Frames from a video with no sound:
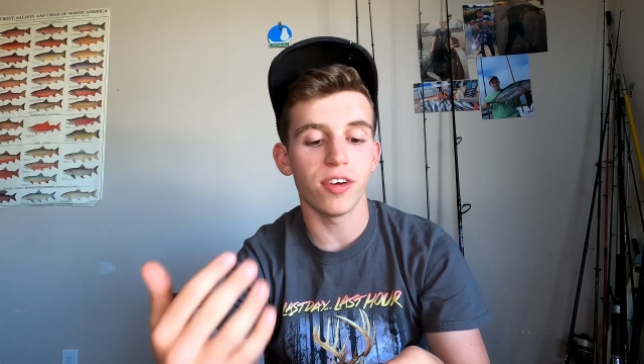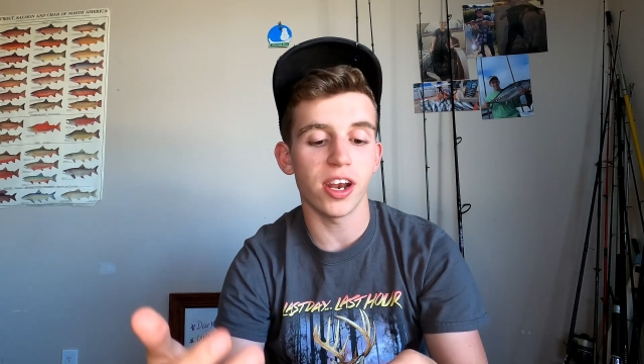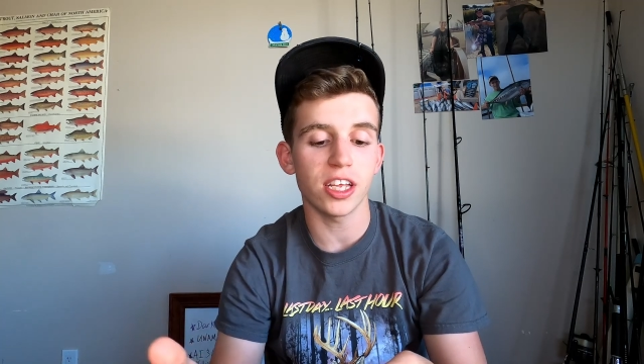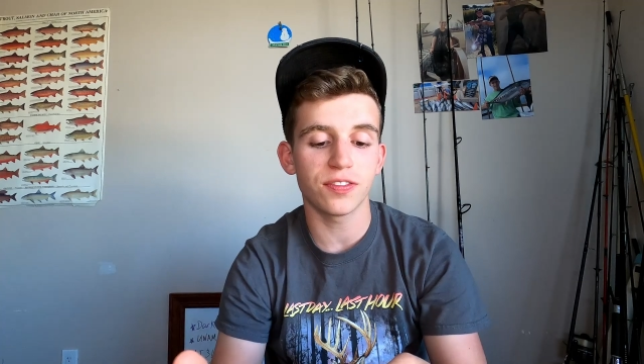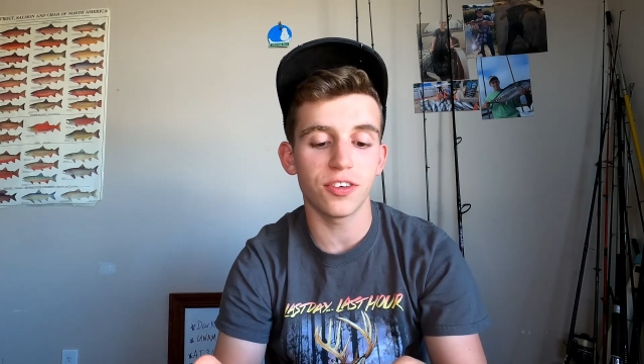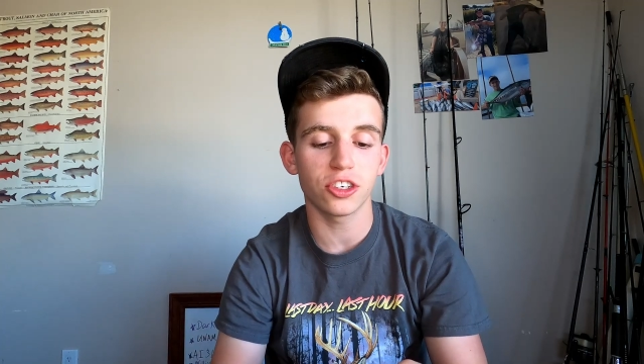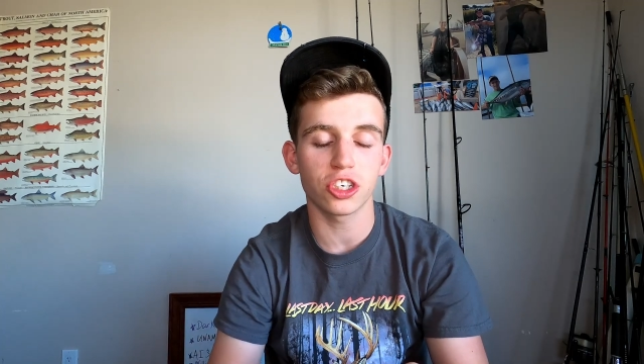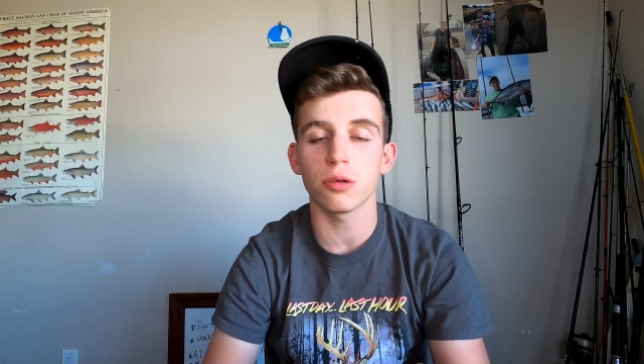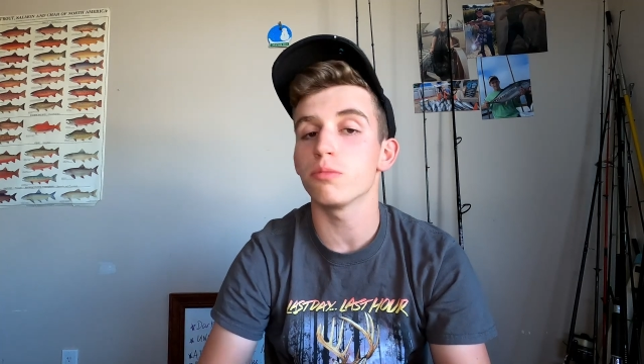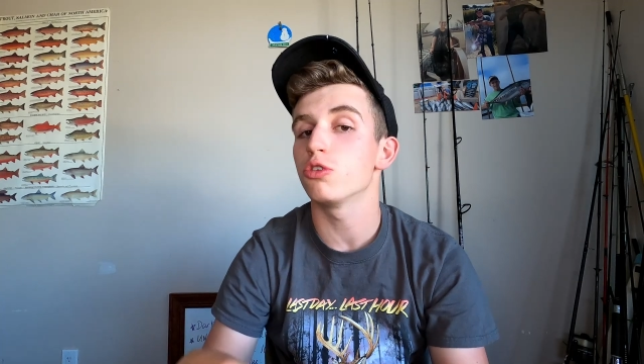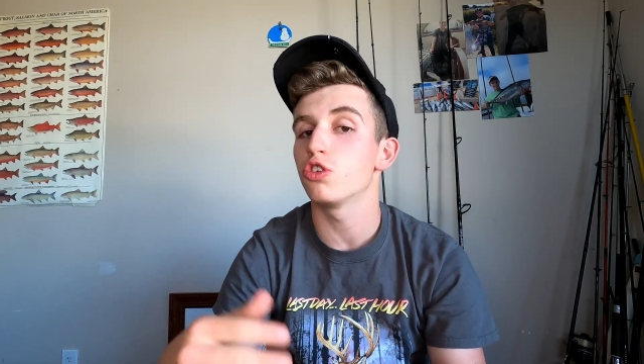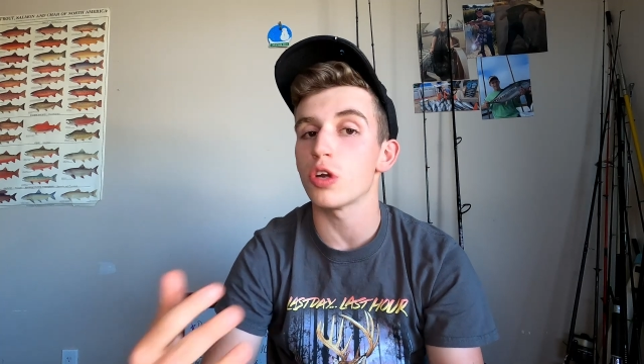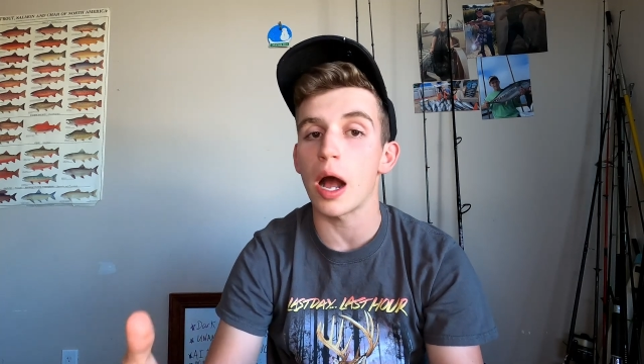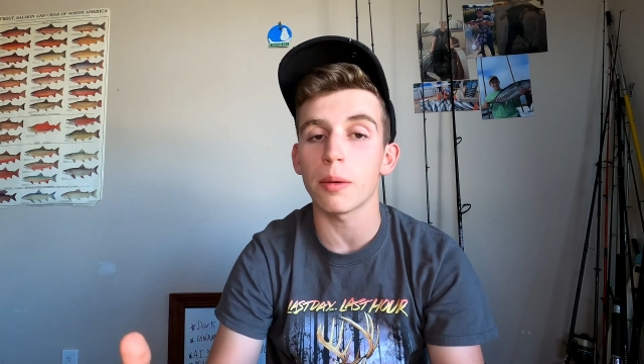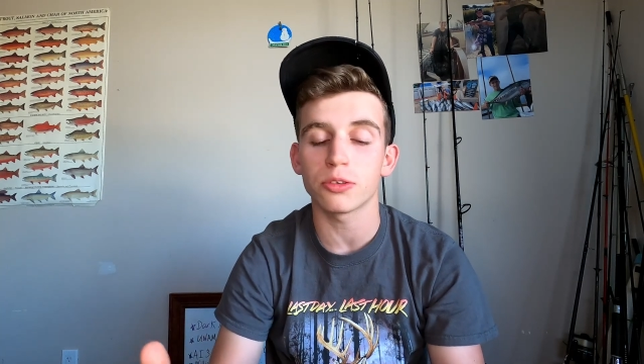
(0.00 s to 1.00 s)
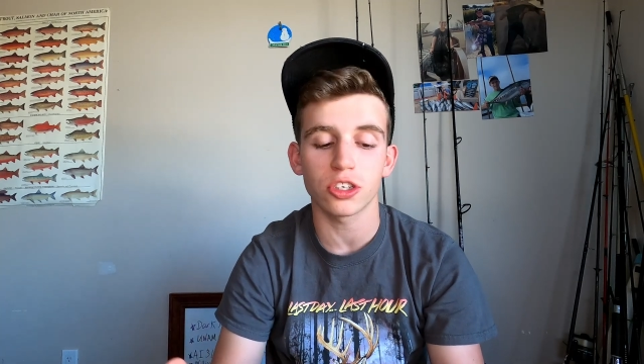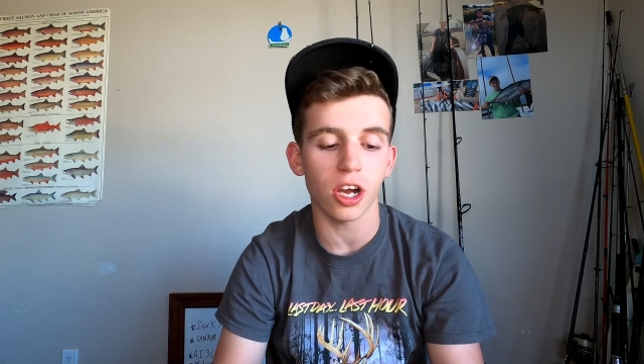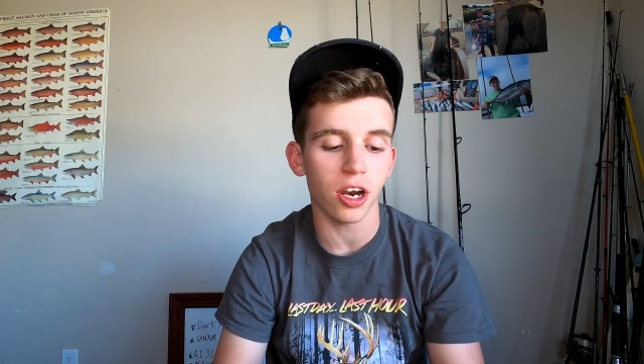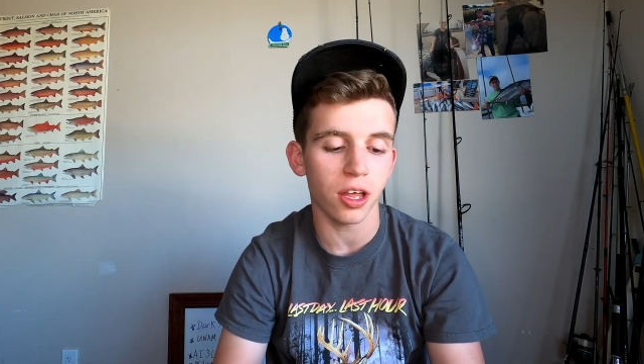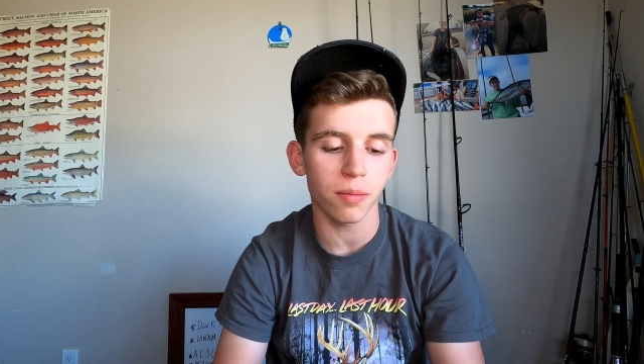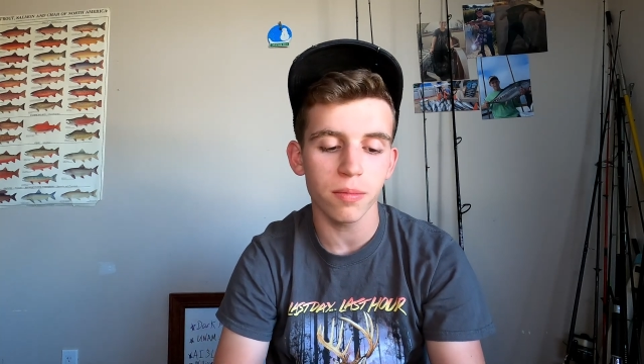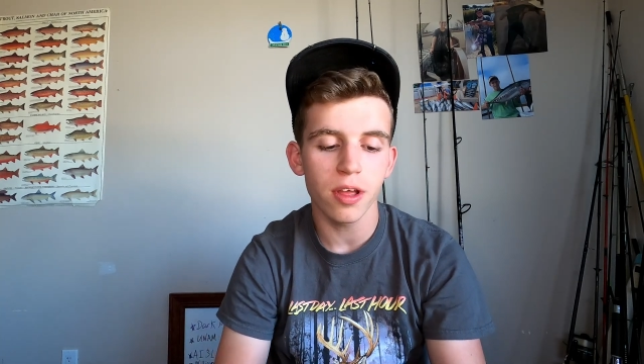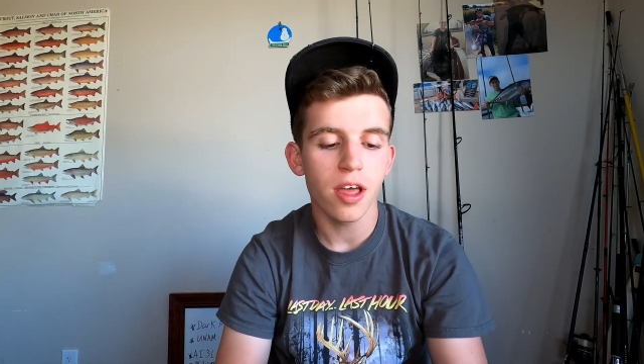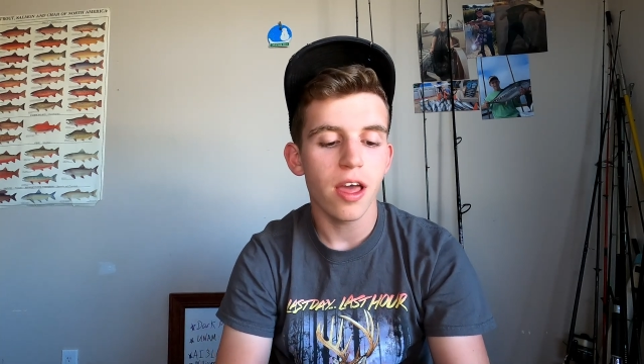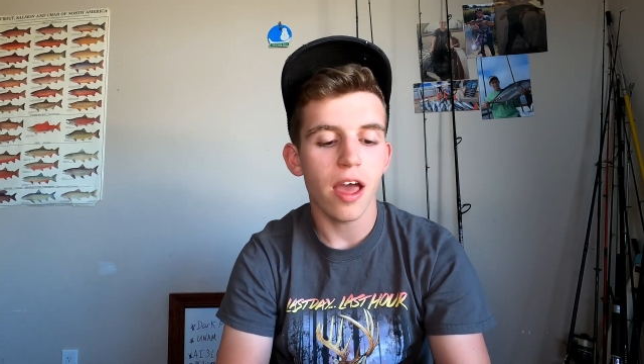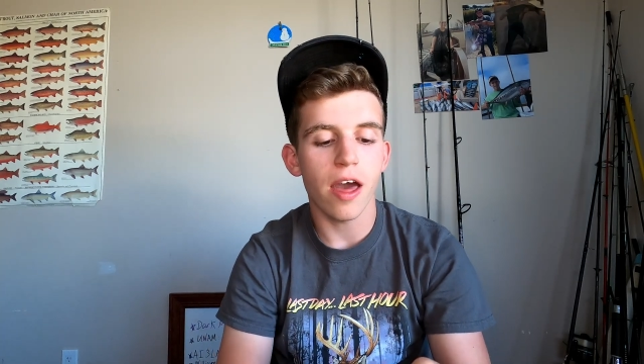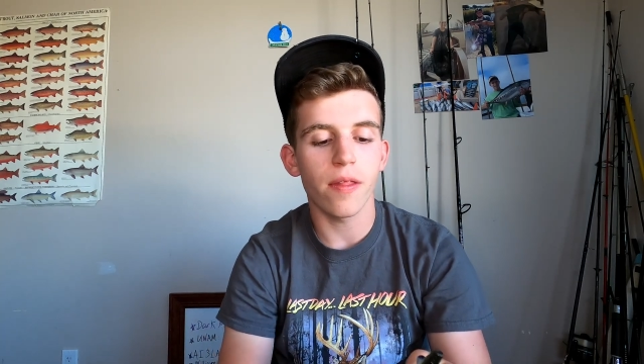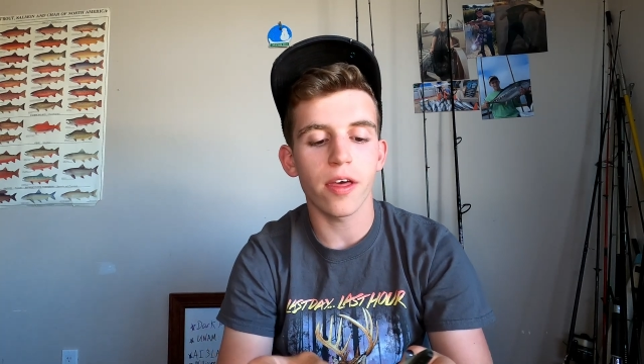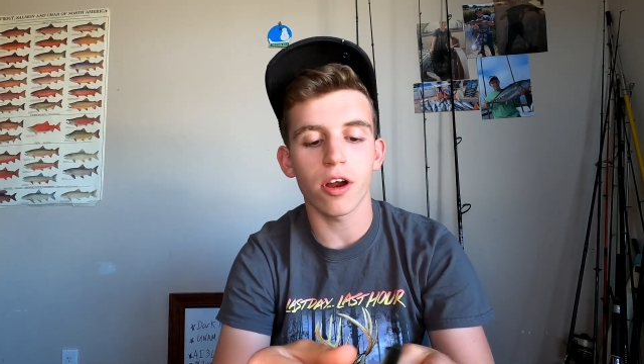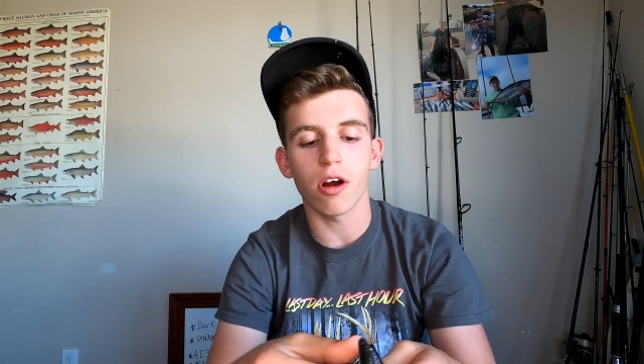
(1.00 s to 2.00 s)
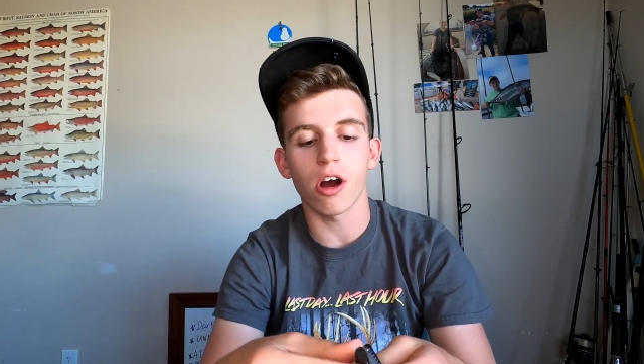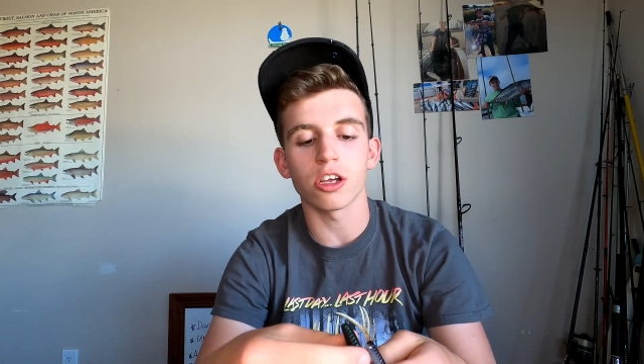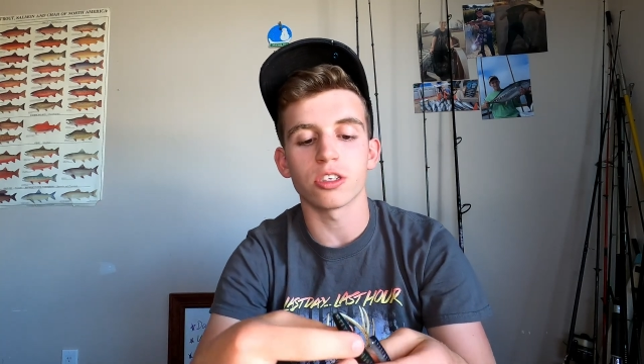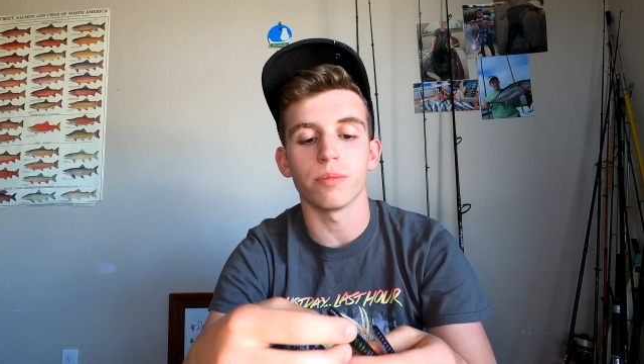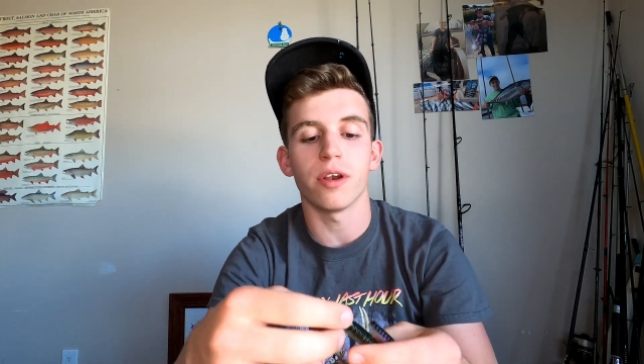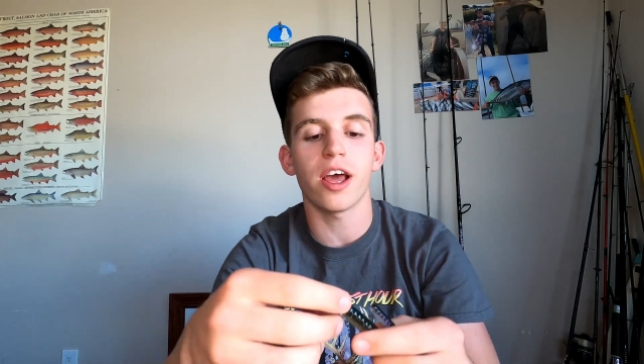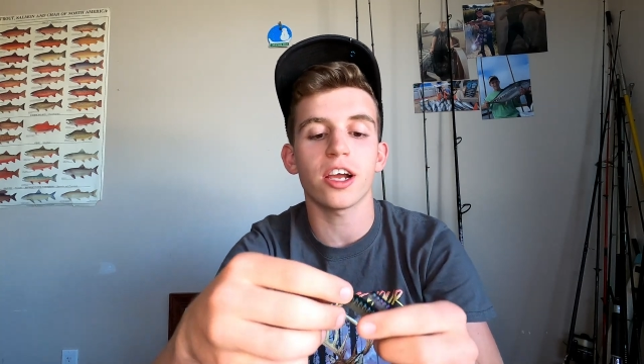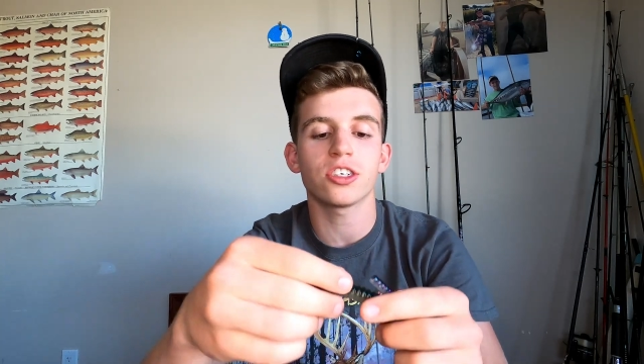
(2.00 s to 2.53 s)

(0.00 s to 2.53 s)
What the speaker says: finesse fish them, drop shot them, and they're awesome.